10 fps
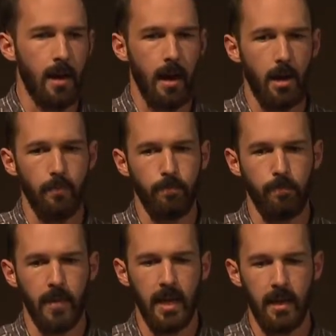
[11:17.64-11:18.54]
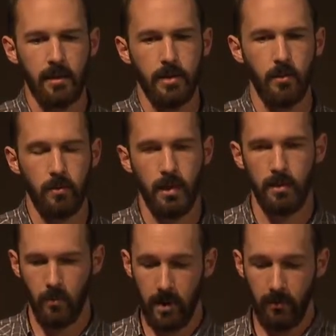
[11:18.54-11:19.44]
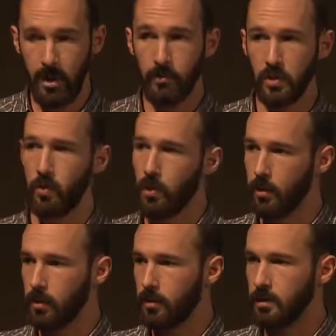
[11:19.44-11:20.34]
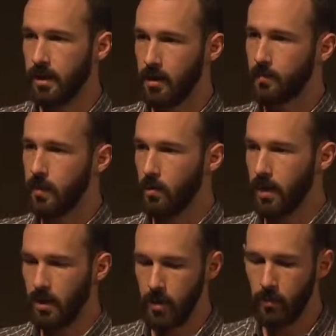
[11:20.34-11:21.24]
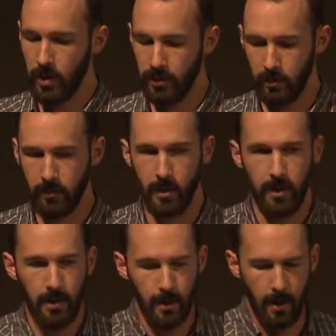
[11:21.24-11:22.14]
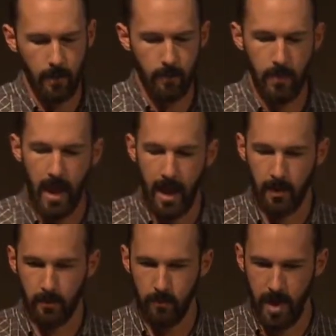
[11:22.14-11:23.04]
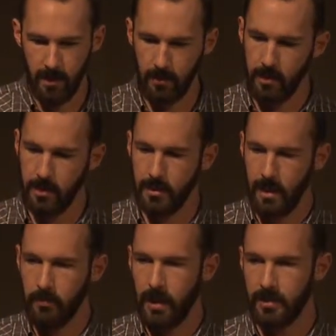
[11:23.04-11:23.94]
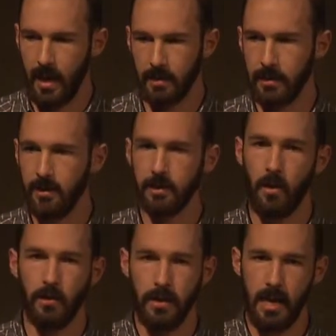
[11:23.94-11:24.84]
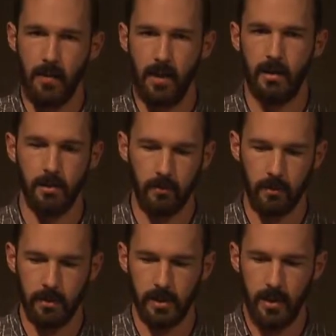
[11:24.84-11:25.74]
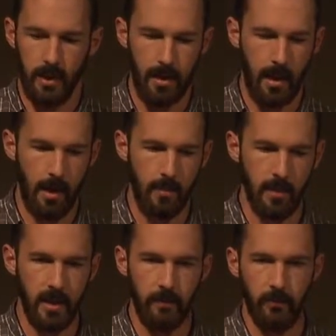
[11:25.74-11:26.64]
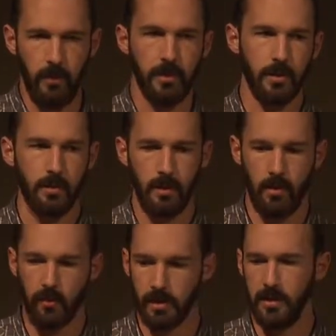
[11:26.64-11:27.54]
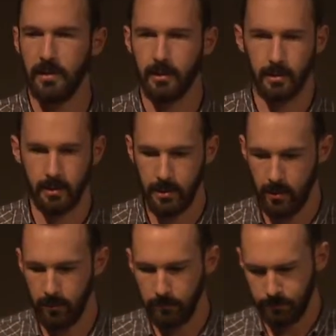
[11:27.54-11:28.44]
um, into the whatever image worker setup that we come up with um, and make the database access on the API servers um, the first, uh, first class citizen here.